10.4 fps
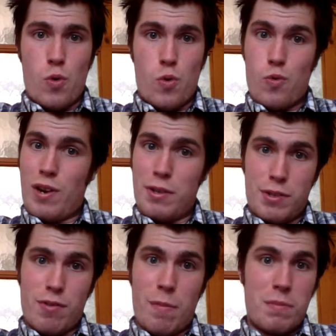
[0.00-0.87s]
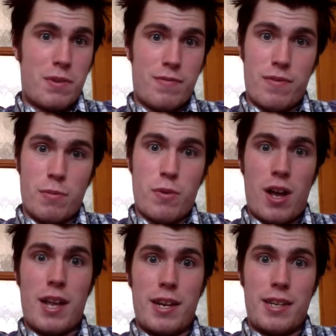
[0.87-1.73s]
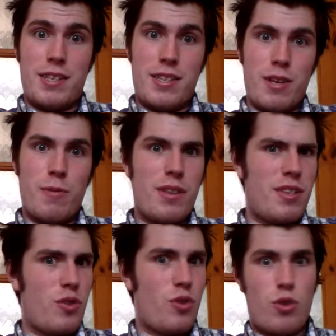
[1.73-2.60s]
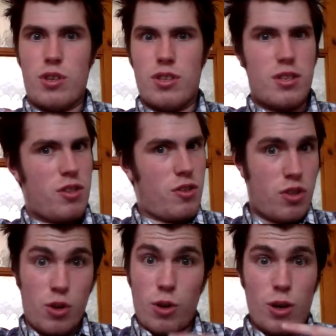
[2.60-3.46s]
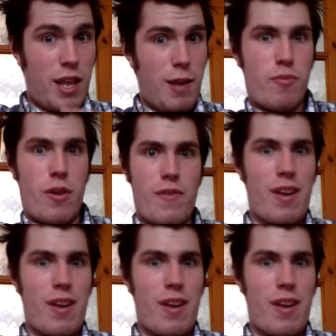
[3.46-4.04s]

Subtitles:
write scripts for what I need to do. This is just totally improv.